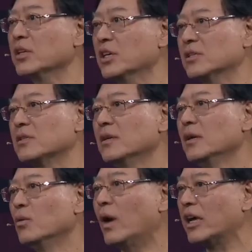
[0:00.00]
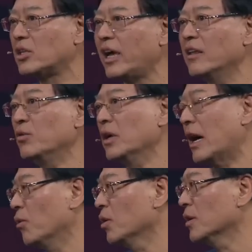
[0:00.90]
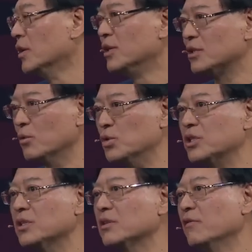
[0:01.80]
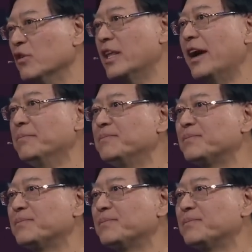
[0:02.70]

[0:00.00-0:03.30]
needs while tailoring our solutions for them.